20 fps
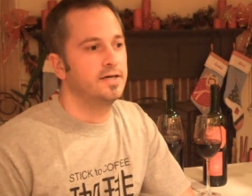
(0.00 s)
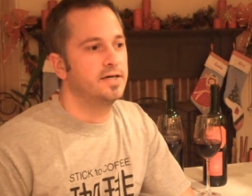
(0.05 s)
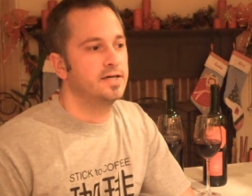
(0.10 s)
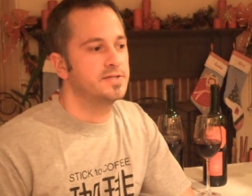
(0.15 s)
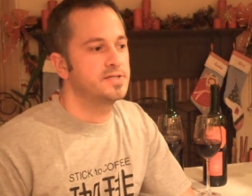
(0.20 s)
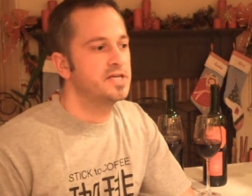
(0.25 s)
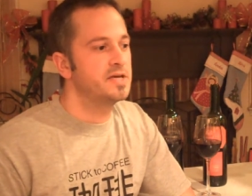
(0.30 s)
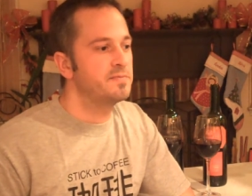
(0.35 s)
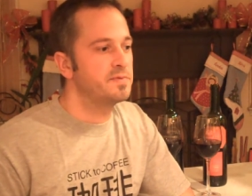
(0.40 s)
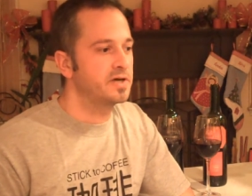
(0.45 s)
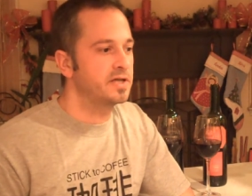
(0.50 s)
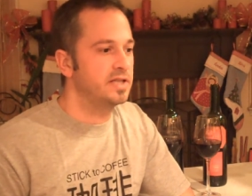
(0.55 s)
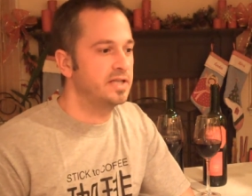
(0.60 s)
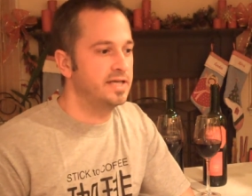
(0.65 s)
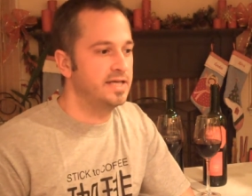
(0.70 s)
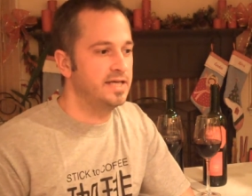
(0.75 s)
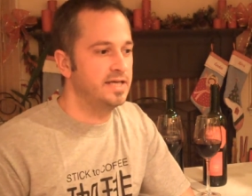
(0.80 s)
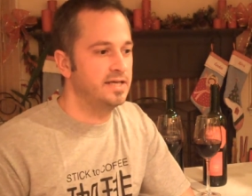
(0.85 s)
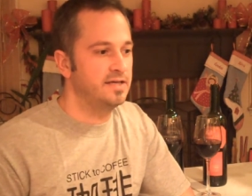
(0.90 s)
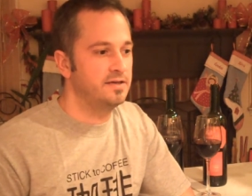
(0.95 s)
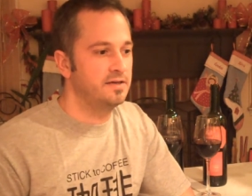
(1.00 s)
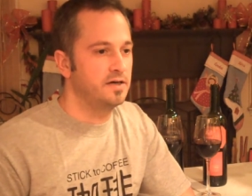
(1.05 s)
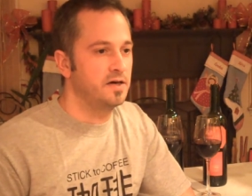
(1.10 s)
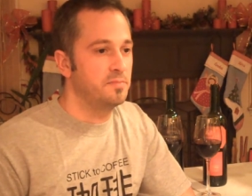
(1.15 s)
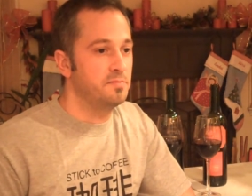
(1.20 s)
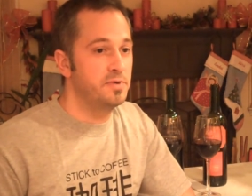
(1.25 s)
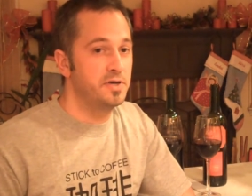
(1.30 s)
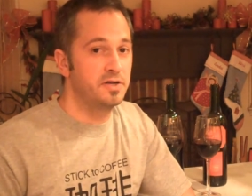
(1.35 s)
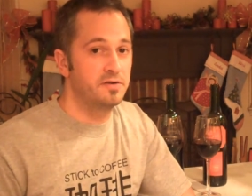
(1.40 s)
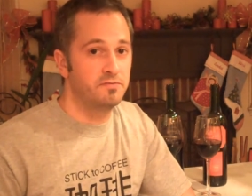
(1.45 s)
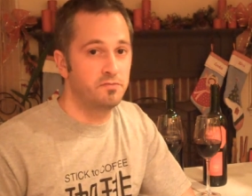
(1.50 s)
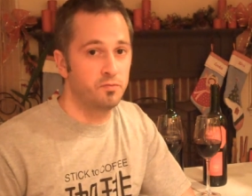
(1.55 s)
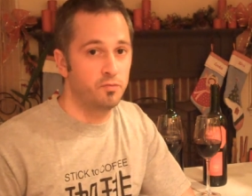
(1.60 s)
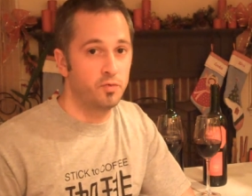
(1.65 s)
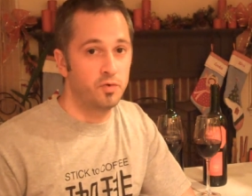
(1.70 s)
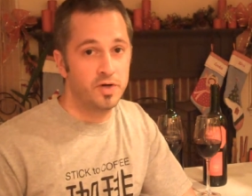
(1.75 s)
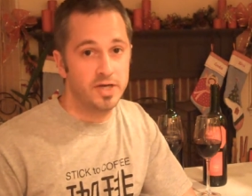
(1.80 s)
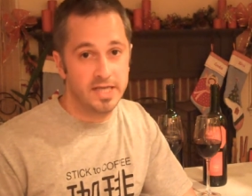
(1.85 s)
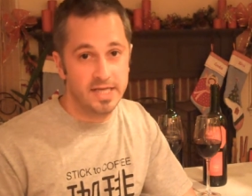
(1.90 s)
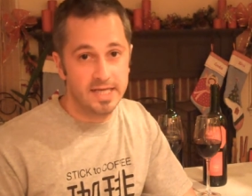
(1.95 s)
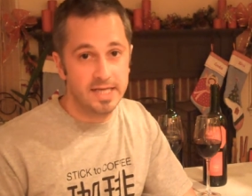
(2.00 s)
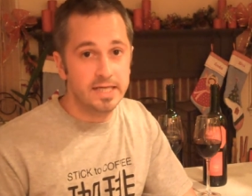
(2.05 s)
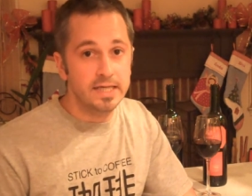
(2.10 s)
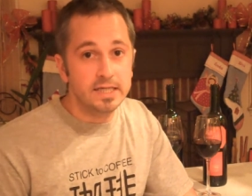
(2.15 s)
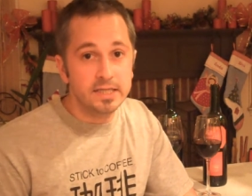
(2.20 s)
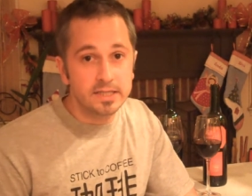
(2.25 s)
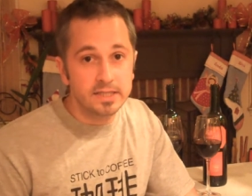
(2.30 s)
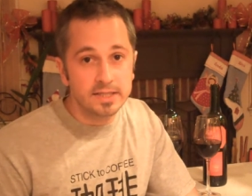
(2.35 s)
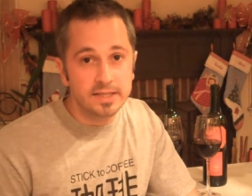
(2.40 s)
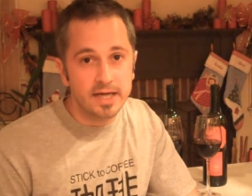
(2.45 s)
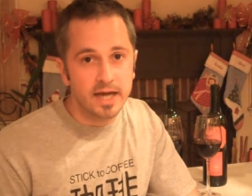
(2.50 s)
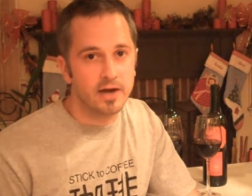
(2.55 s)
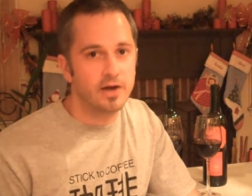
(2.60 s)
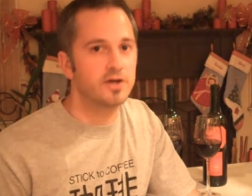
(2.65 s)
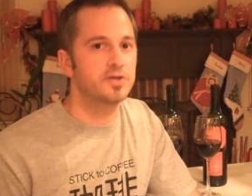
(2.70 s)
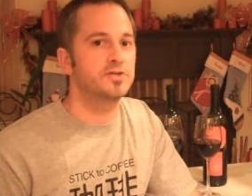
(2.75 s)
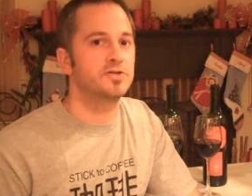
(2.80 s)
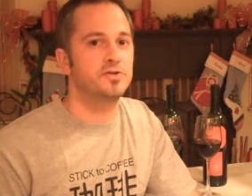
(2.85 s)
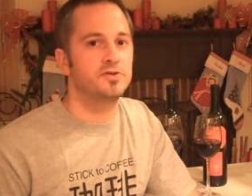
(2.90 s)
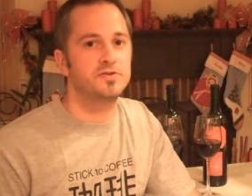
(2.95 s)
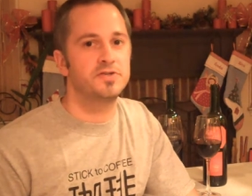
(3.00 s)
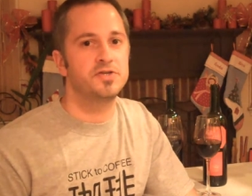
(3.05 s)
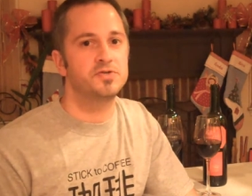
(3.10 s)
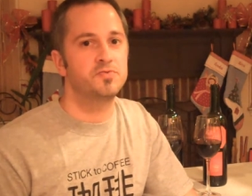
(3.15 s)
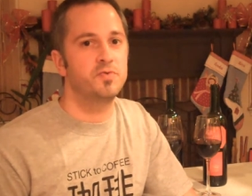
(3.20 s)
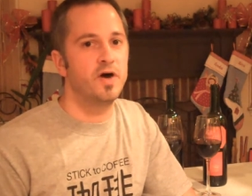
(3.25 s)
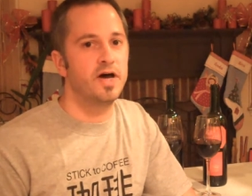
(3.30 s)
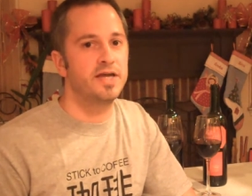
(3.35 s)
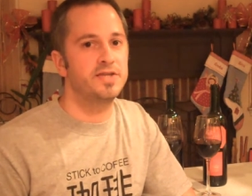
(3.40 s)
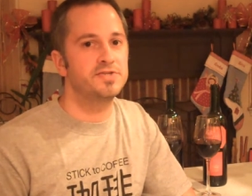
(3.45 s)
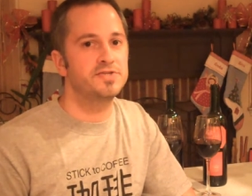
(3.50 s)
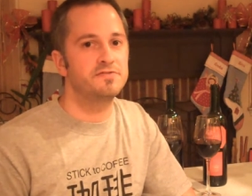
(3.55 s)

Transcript: typically a bit of woody character in these wines.